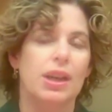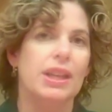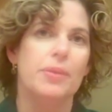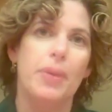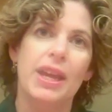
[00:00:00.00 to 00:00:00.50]

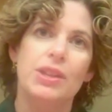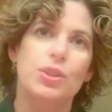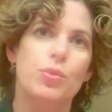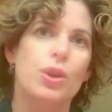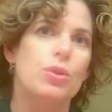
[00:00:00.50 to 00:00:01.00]
And Amanda
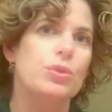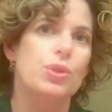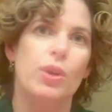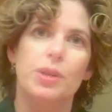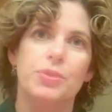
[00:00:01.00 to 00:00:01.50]
Rose,
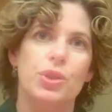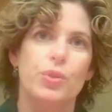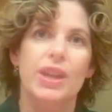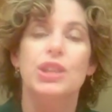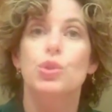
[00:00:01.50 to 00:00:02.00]
who helped to
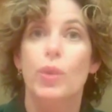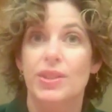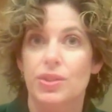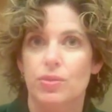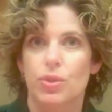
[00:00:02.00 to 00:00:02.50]
create
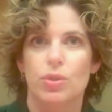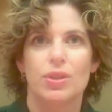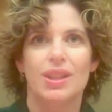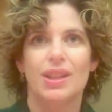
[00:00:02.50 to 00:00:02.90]
Twestival